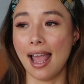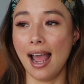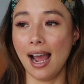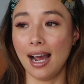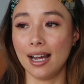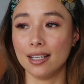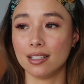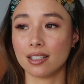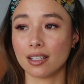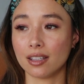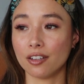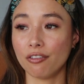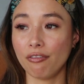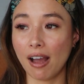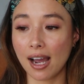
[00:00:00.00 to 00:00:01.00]
And
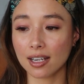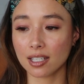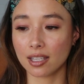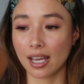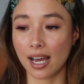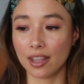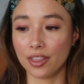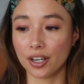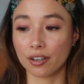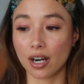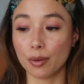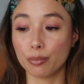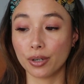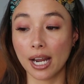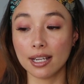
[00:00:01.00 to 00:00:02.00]
the fact that there
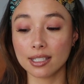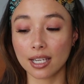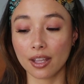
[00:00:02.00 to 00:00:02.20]
are brands